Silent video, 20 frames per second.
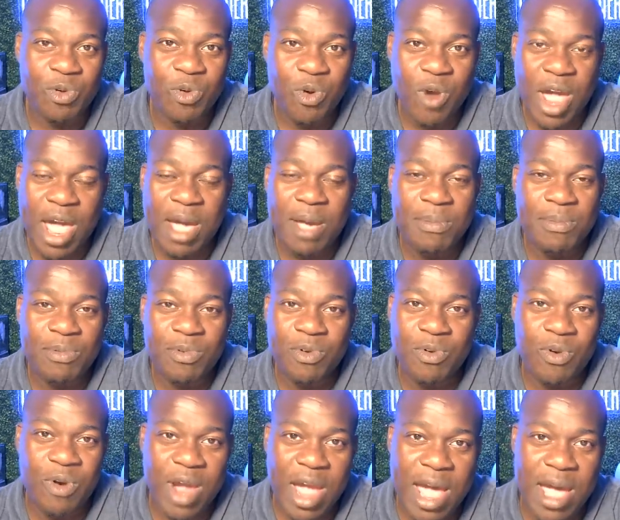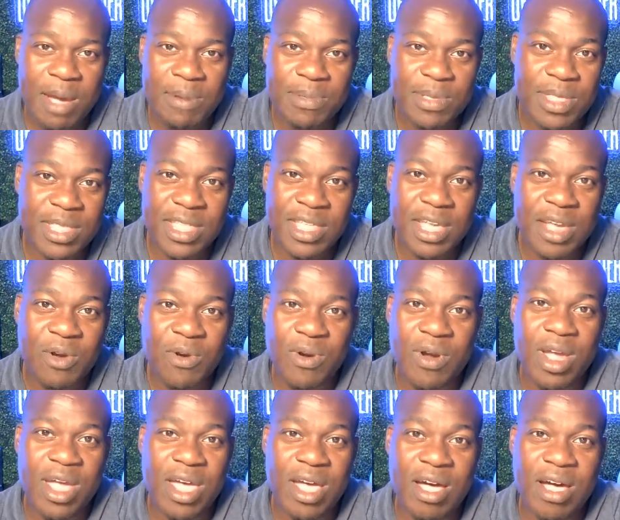grab the
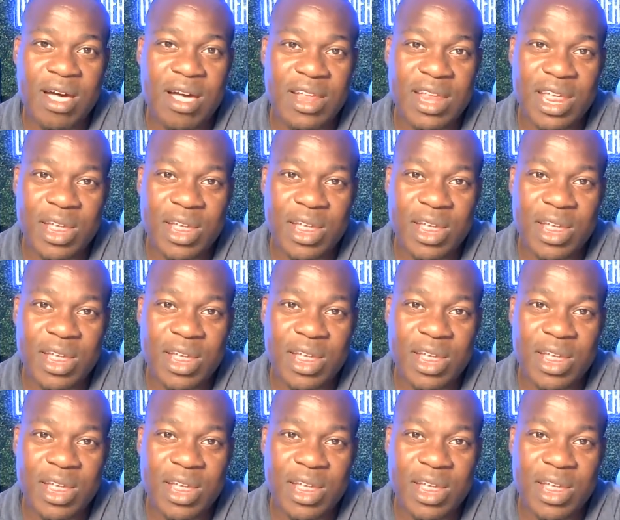crayon